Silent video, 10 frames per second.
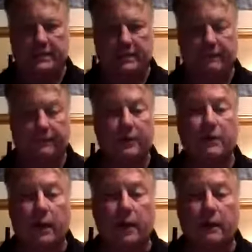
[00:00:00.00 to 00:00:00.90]
on fruiting
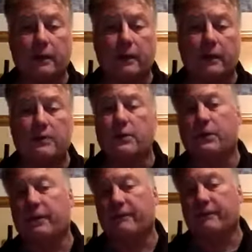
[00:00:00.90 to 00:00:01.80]
wire so you
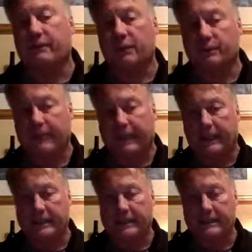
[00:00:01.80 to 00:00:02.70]
can have good
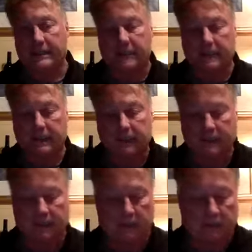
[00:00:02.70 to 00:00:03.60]
balance
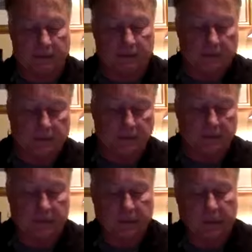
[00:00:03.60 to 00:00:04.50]
in the
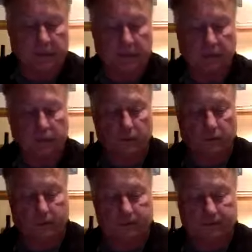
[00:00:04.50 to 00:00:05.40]
resulting
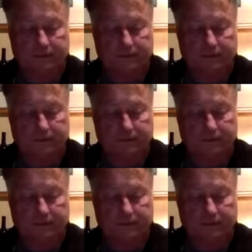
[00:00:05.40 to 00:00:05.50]
wine.